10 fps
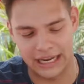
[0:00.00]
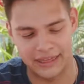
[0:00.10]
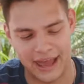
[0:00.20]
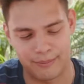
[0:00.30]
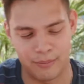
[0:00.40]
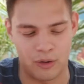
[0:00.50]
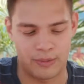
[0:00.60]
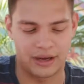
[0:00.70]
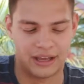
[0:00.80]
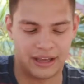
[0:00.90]
In that
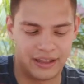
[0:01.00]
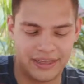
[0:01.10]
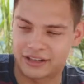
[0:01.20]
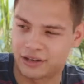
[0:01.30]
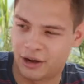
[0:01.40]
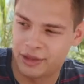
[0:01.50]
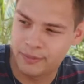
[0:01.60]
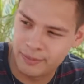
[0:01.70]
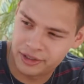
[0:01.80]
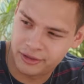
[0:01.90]
moment, that's all
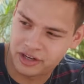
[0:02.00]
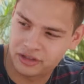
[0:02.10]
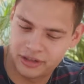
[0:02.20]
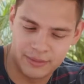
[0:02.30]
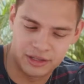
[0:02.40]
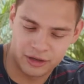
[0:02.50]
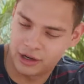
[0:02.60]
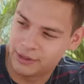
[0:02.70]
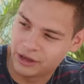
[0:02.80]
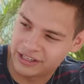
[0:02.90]
the misdirection you need, because you're
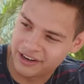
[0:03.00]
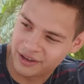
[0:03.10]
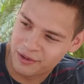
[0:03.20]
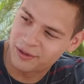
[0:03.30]
gonna be looked at in the